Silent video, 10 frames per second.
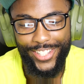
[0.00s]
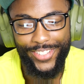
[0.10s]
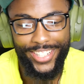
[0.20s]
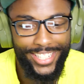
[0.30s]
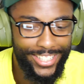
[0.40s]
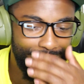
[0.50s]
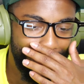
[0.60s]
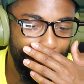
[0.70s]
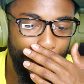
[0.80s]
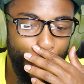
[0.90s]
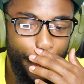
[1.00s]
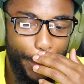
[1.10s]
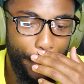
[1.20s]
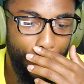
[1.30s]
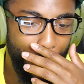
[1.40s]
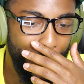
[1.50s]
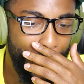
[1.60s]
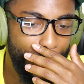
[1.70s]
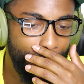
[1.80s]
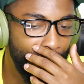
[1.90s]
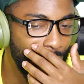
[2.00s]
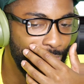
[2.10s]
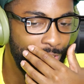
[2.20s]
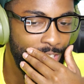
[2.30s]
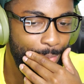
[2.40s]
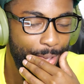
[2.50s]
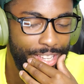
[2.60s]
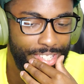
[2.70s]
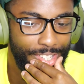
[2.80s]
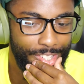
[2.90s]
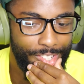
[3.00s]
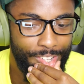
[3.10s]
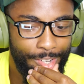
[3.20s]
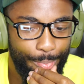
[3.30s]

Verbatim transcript: But this was dope. This was one of the best songs on the